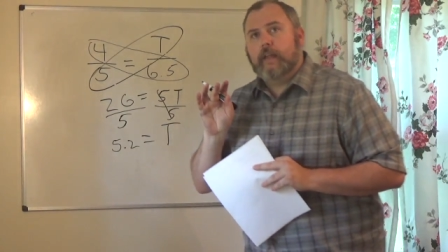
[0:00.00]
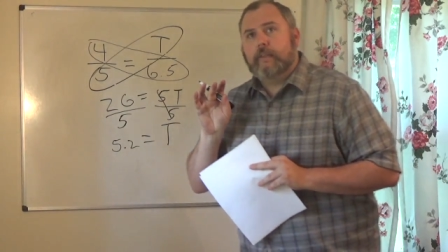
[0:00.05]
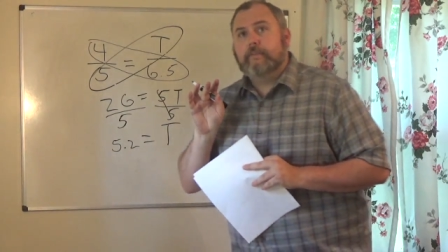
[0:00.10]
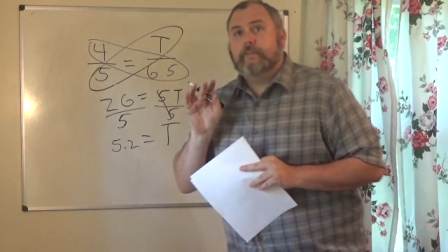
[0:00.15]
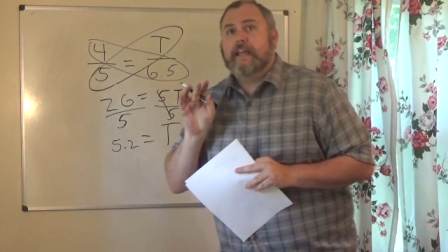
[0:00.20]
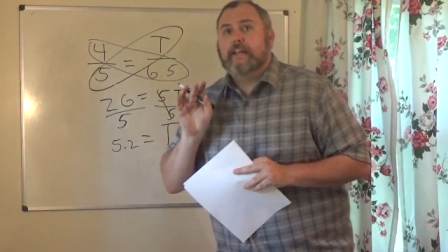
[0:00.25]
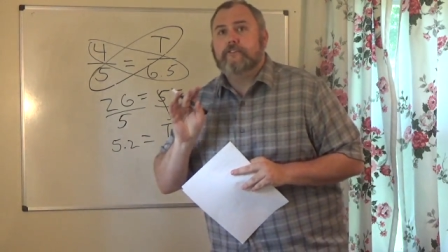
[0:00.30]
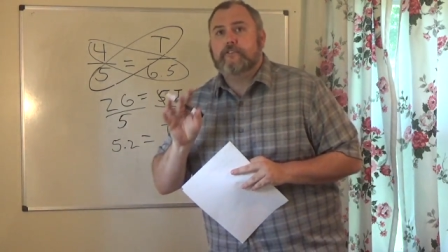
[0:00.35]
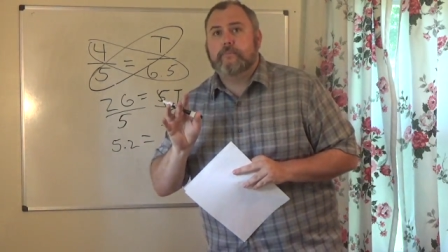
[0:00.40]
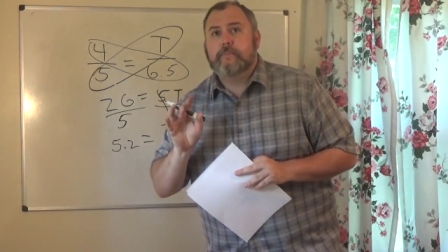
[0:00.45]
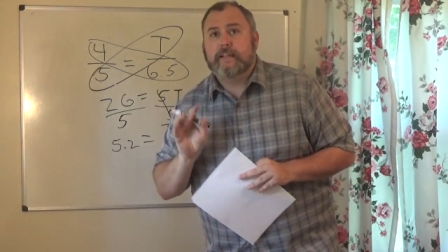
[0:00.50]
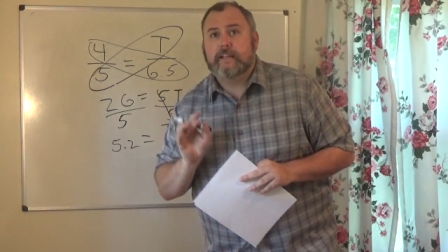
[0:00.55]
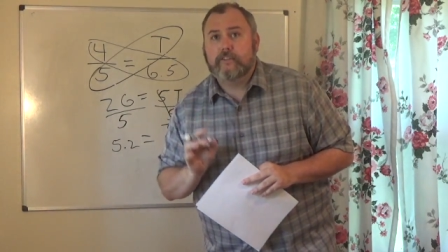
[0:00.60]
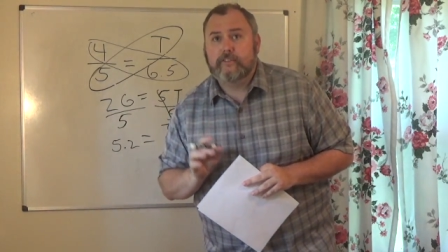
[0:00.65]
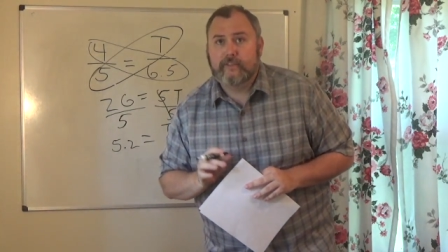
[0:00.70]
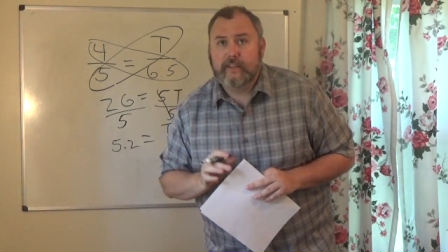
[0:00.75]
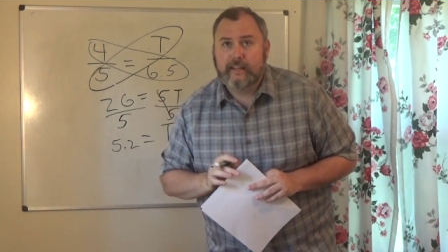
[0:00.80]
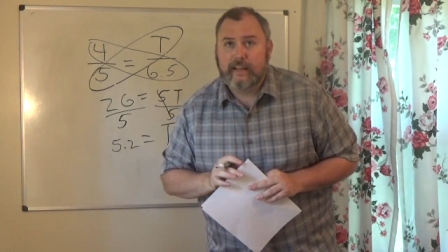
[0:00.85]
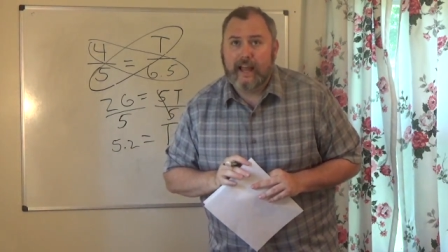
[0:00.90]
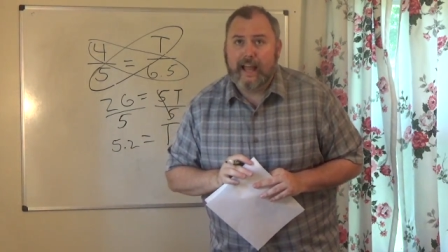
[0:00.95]
That's the
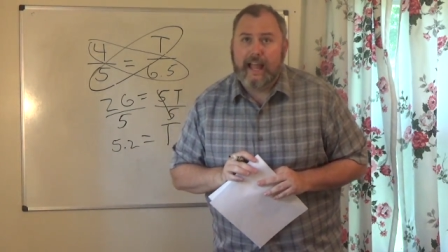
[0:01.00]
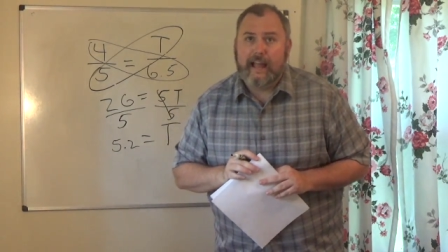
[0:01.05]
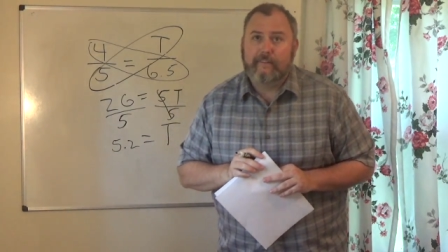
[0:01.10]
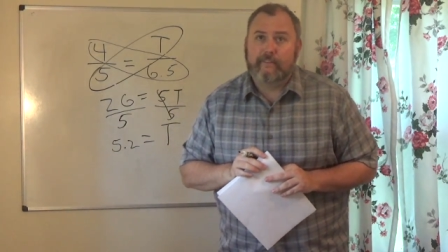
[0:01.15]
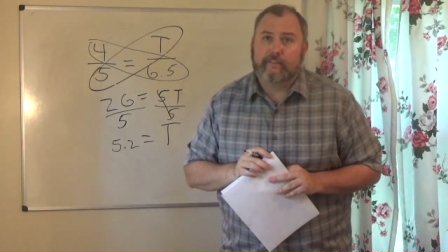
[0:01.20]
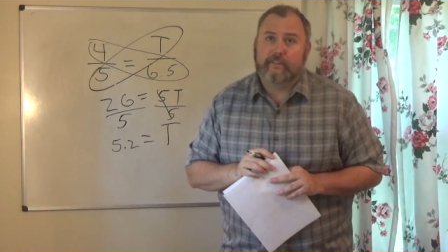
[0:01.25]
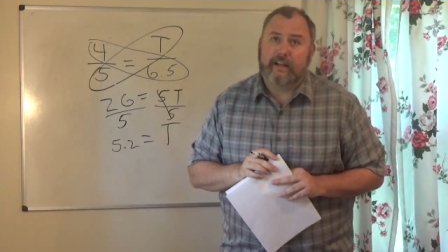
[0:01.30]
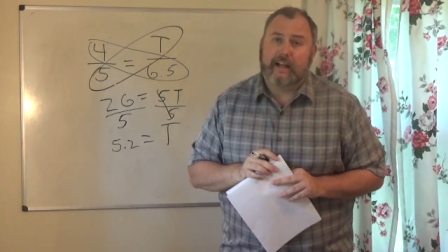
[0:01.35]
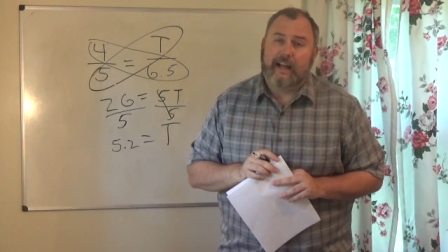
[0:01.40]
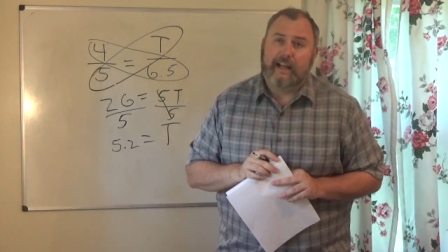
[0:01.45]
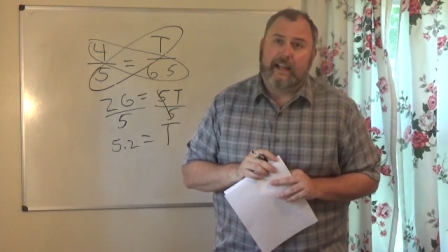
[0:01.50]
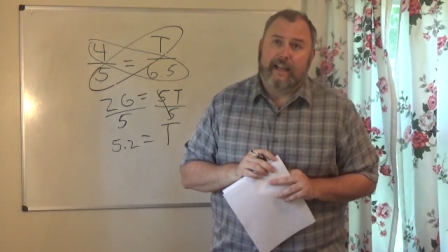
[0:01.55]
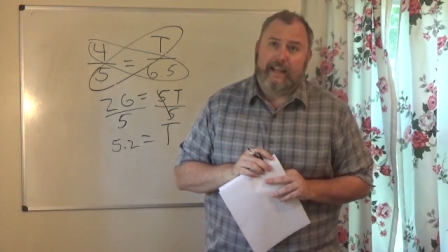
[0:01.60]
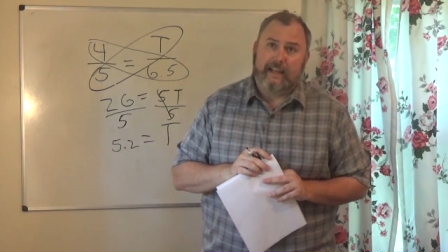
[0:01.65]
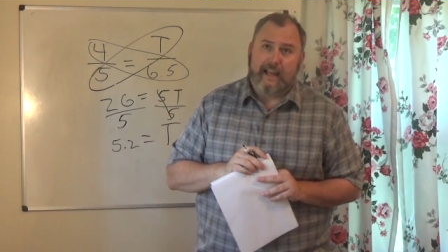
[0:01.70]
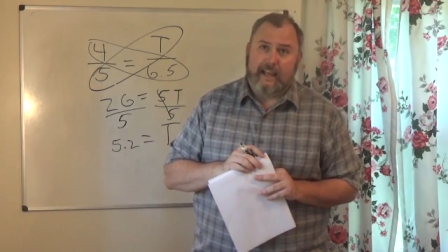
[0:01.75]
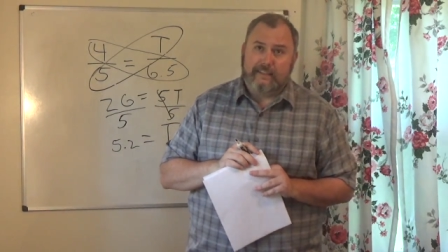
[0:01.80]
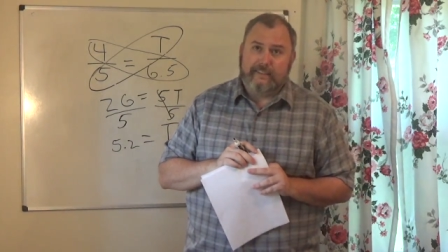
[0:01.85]
biggest thing I